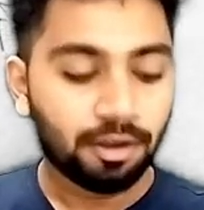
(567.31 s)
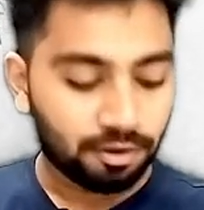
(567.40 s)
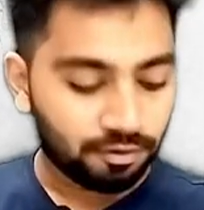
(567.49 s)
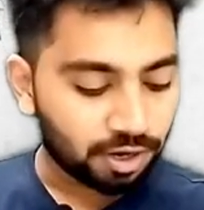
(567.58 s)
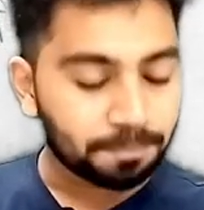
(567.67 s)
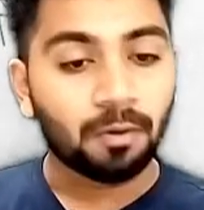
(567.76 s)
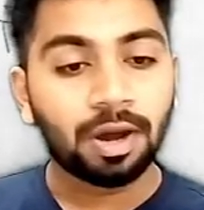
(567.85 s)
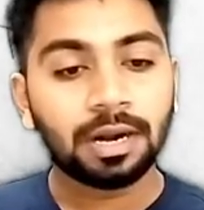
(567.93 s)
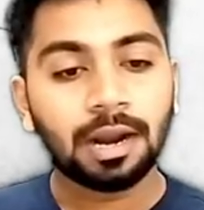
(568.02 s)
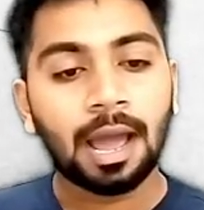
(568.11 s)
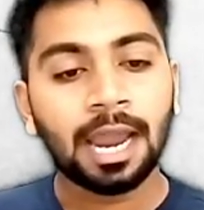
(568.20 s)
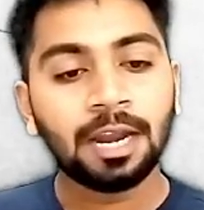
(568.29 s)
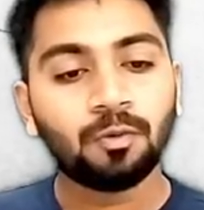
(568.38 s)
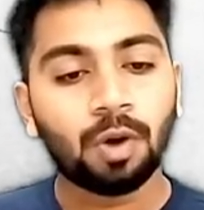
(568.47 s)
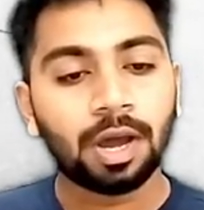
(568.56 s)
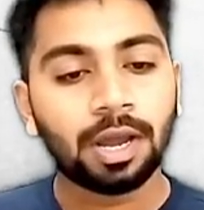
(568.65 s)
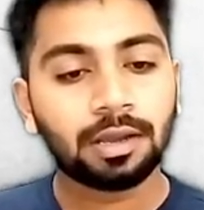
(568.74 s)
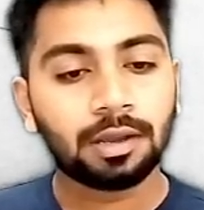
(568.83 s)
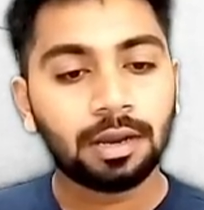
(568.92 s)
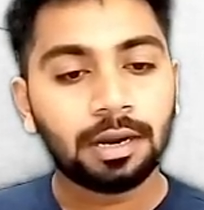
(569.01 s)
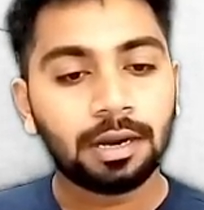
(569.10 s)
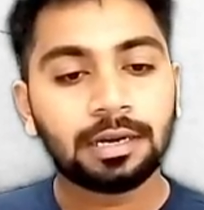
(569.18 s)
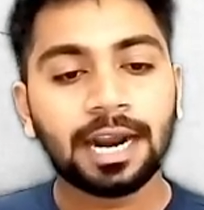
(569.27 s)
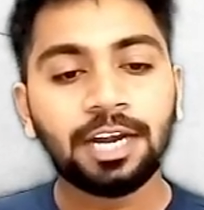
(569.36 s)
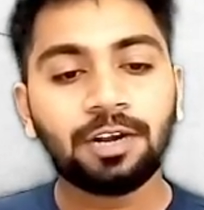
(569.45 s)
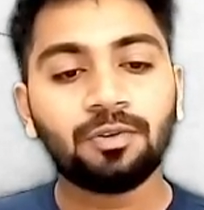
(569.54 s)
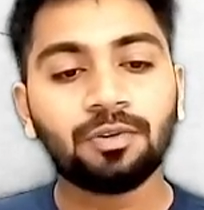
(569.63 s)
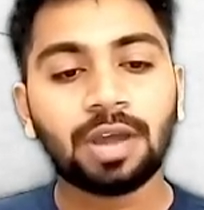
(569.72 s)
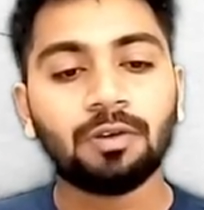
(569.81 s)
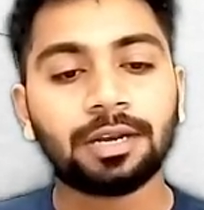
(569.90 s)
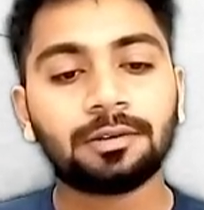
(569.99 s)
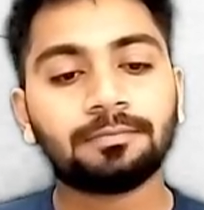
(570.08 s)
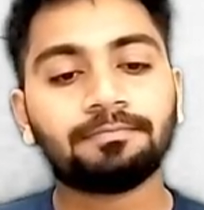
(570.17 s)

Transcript: For power and work, try to calculate.